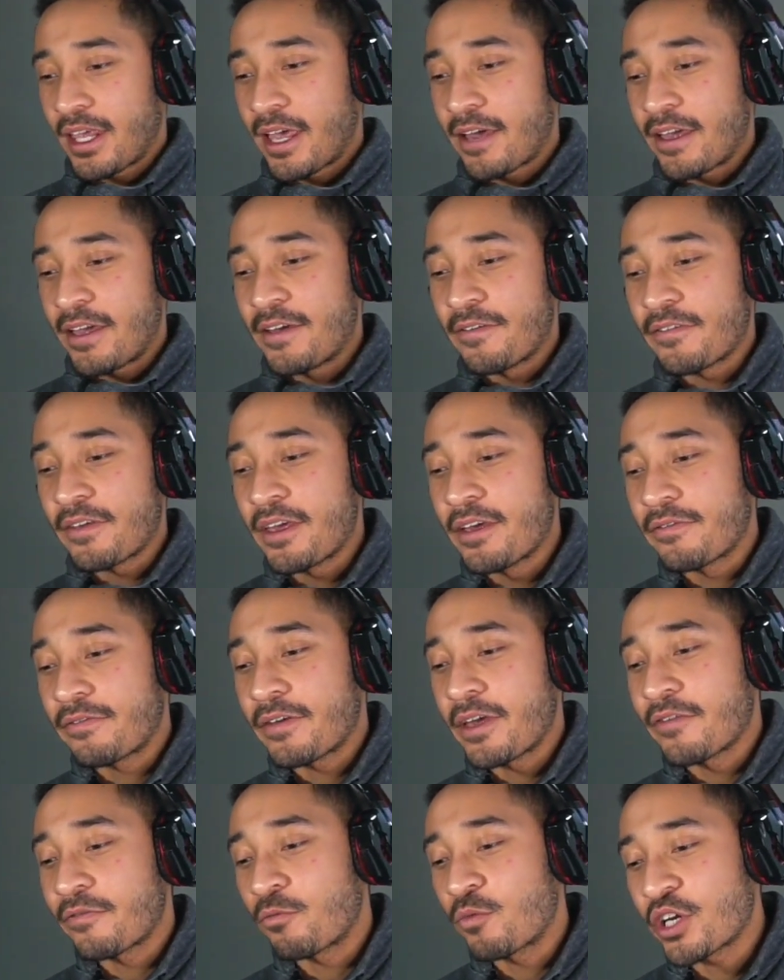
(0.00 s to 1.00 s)

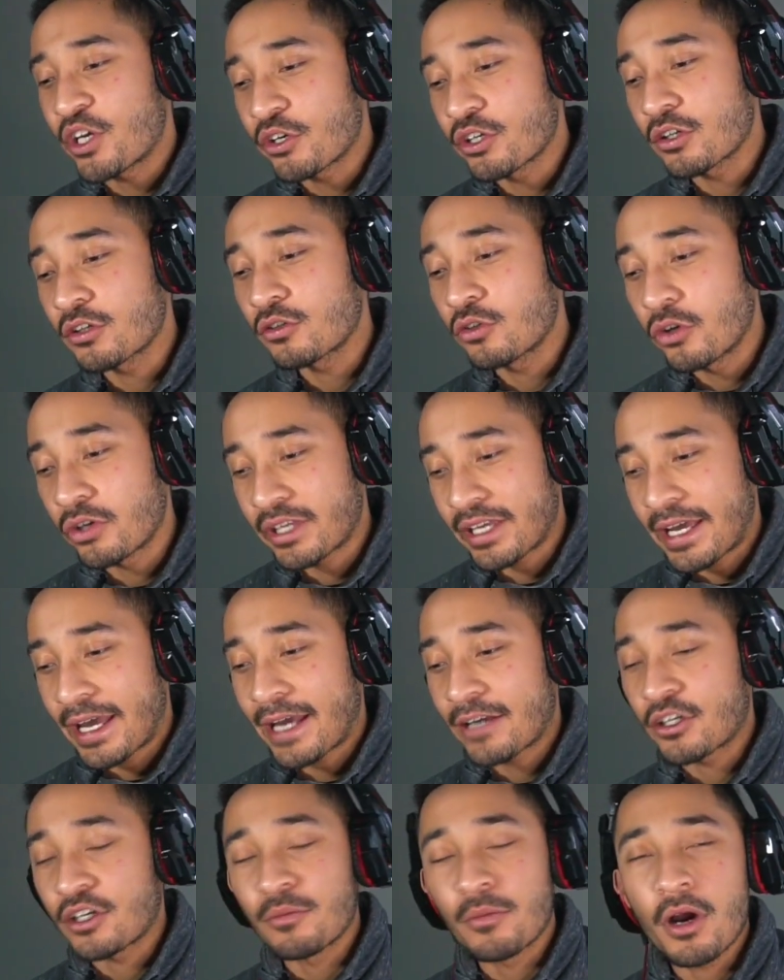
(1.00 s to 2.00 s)
If we're to look
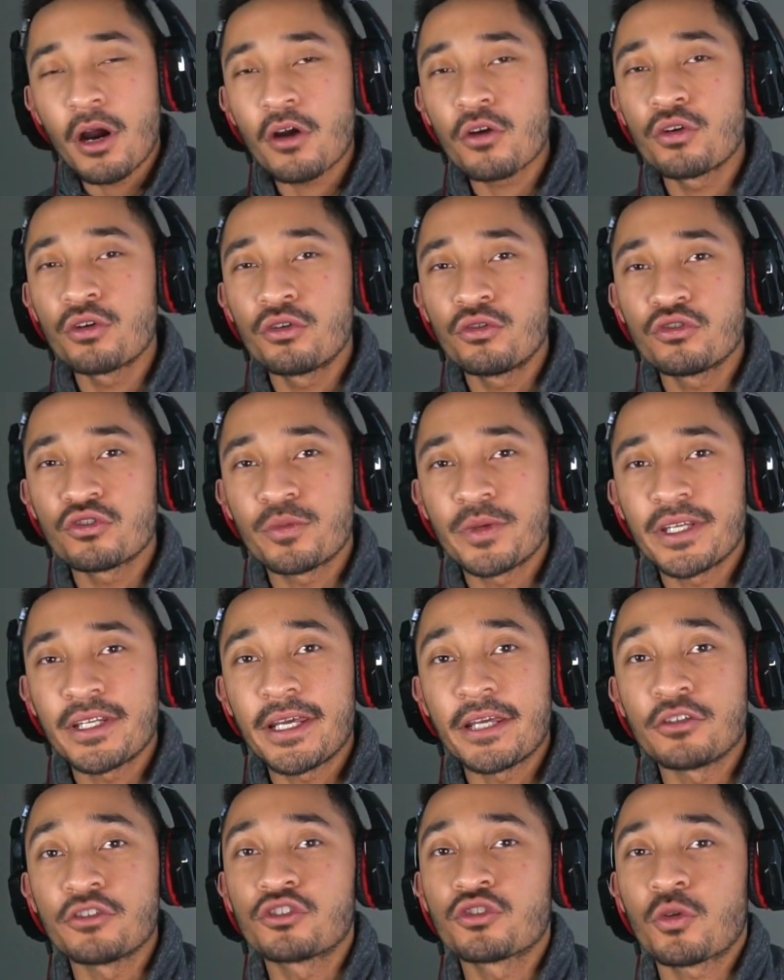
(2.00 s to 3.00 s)
at Kamaru
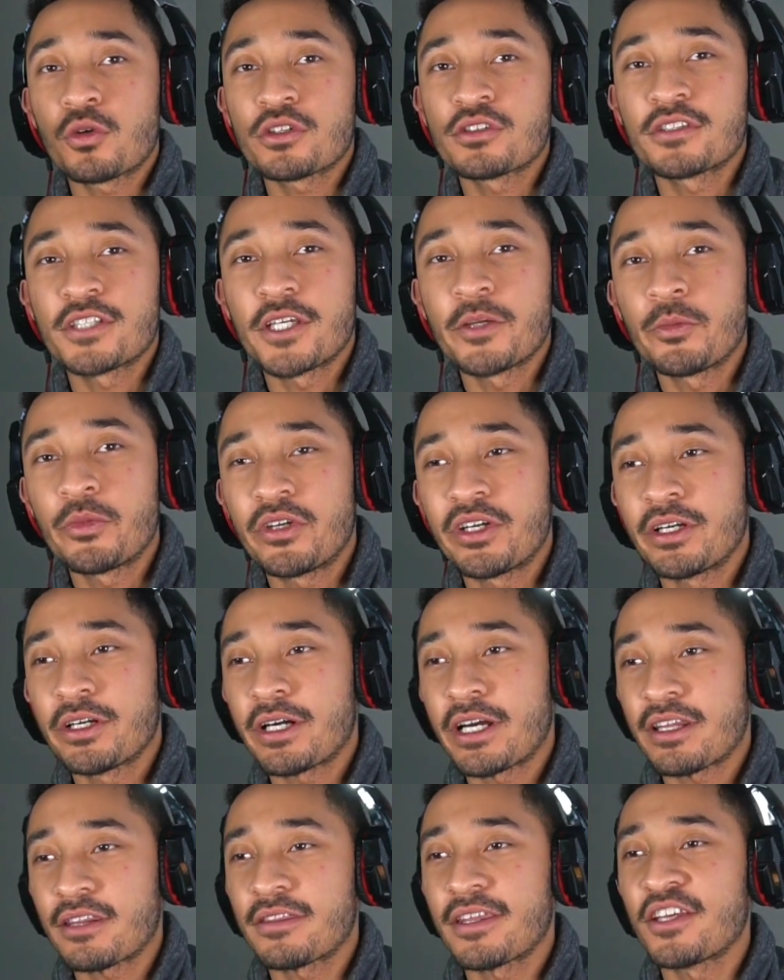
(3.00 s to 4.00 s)
Usman and Georges
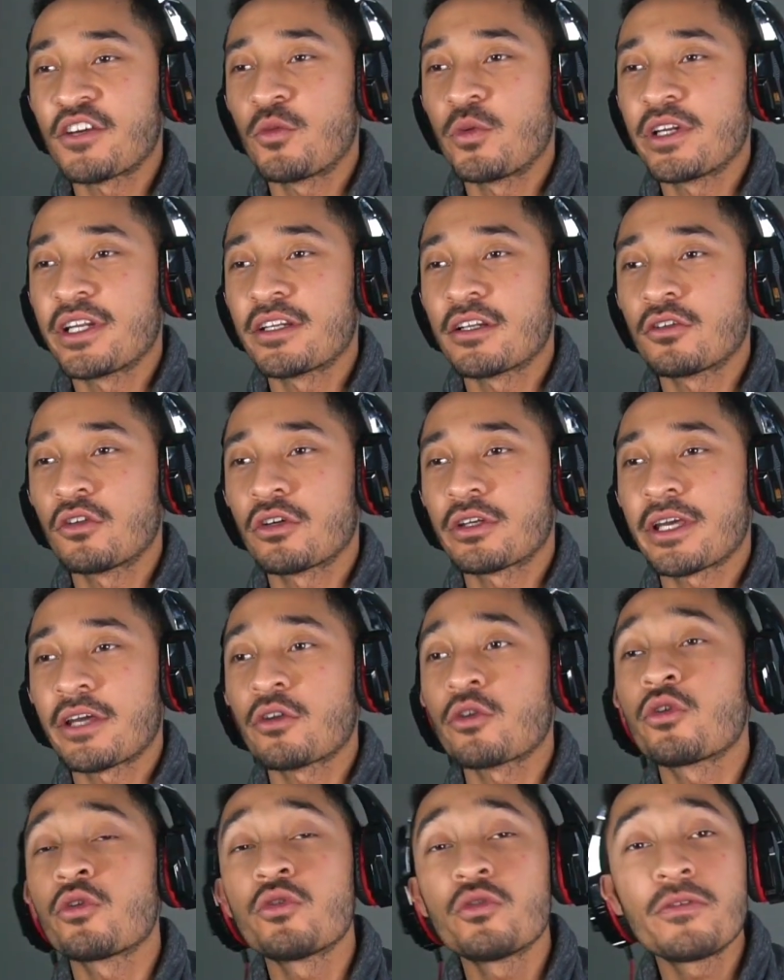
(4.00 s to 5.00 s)
St-Pierre, I think we need to look
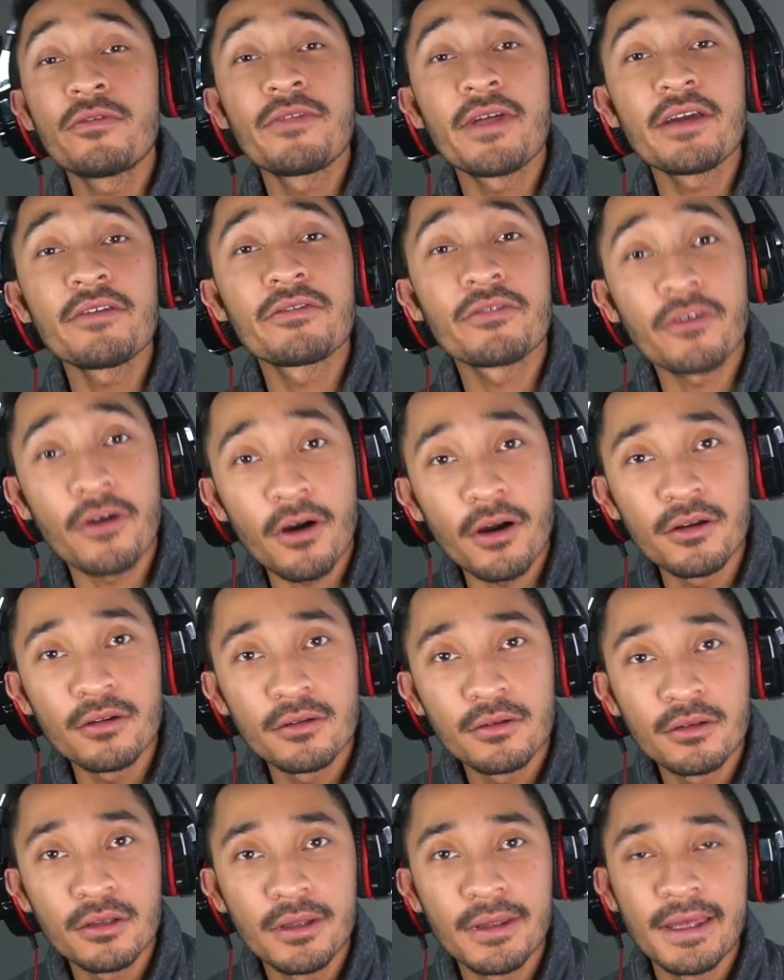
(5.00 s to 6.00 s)
at who they fought
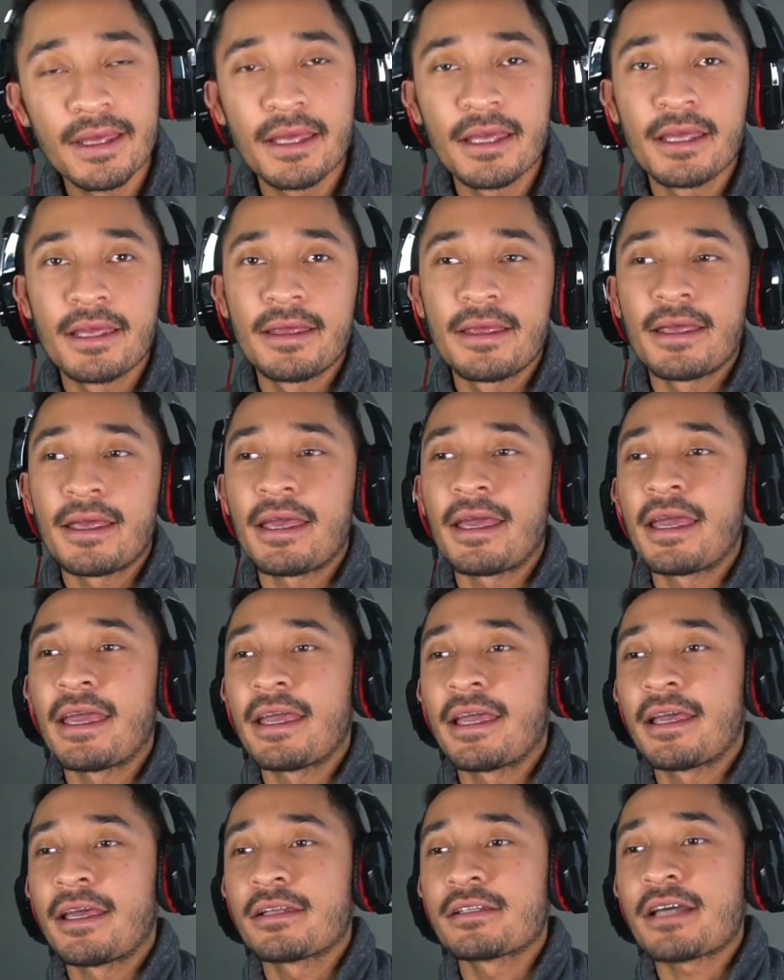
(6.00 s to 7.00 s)

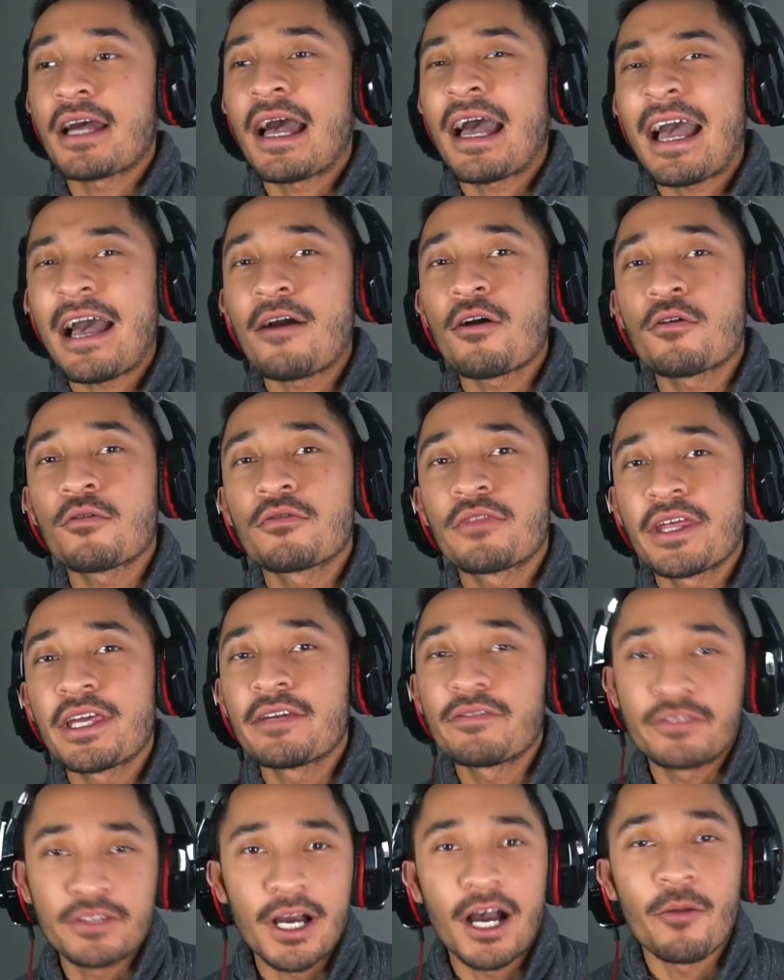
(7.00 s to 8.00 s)
and how
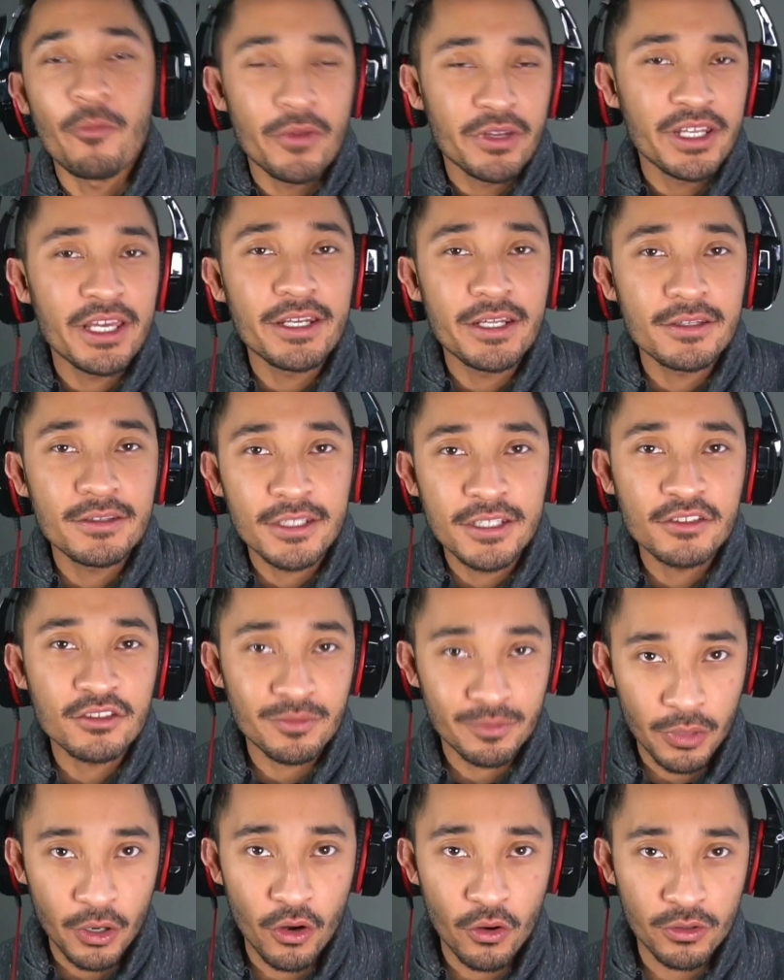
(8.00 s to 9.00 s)
they've dominated
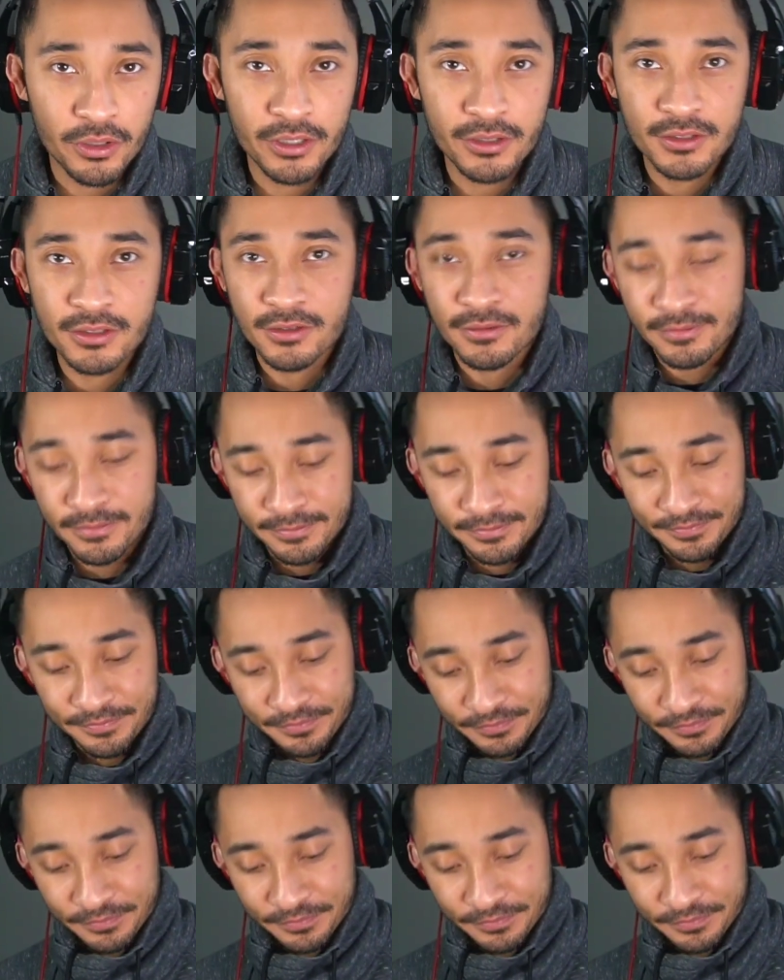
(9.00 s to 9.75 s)
these opponents.